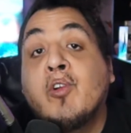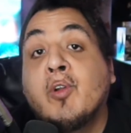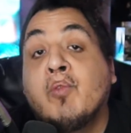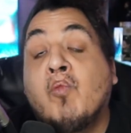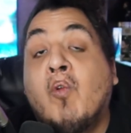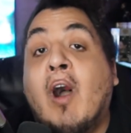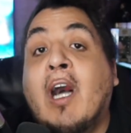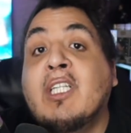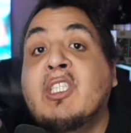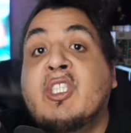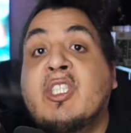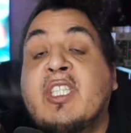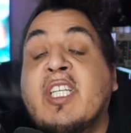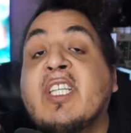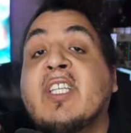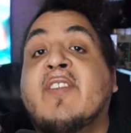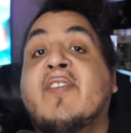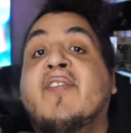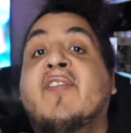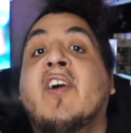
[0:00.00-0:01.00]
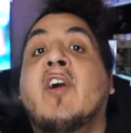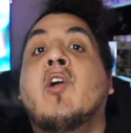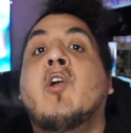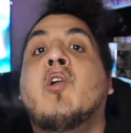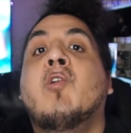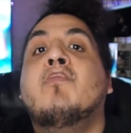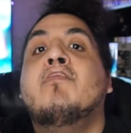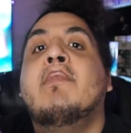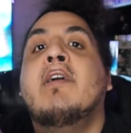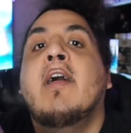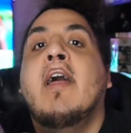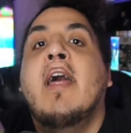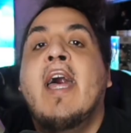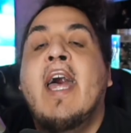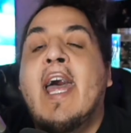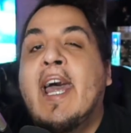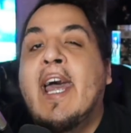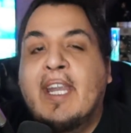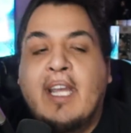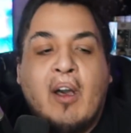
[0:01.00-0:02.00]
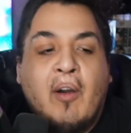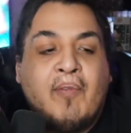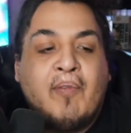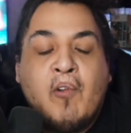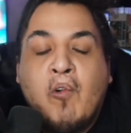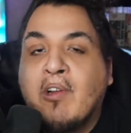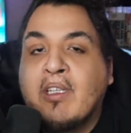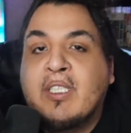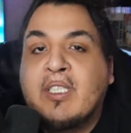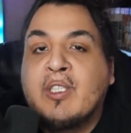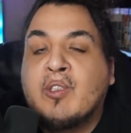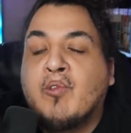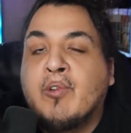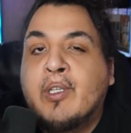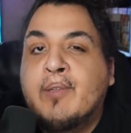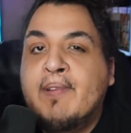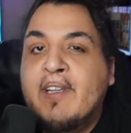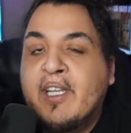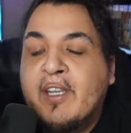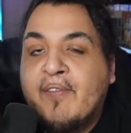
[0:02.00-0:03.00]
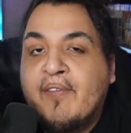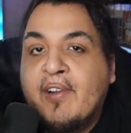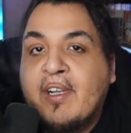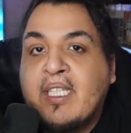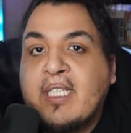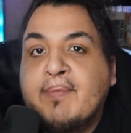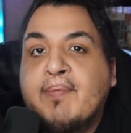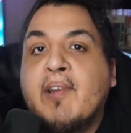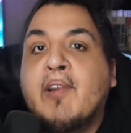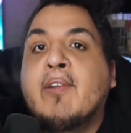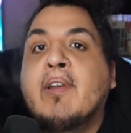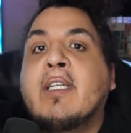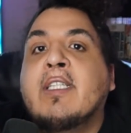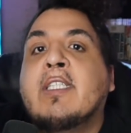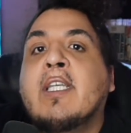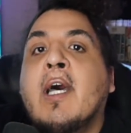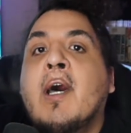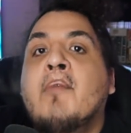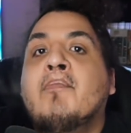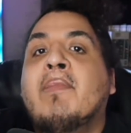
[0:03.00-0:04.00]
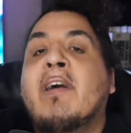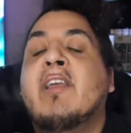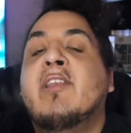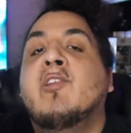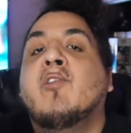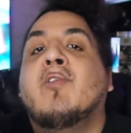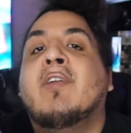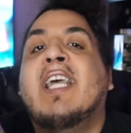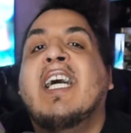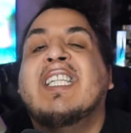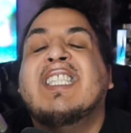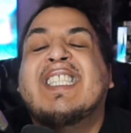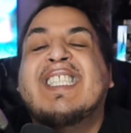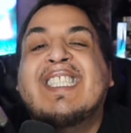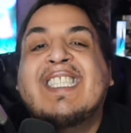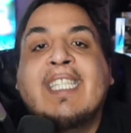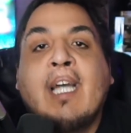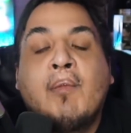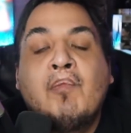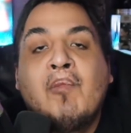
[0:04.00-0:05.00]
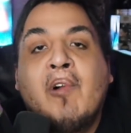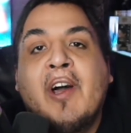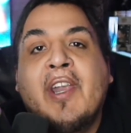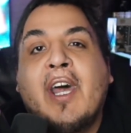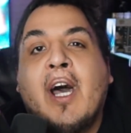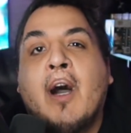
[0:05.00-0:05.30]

could watch this film, and of course it's going to be a different experience, but you'll get somewhat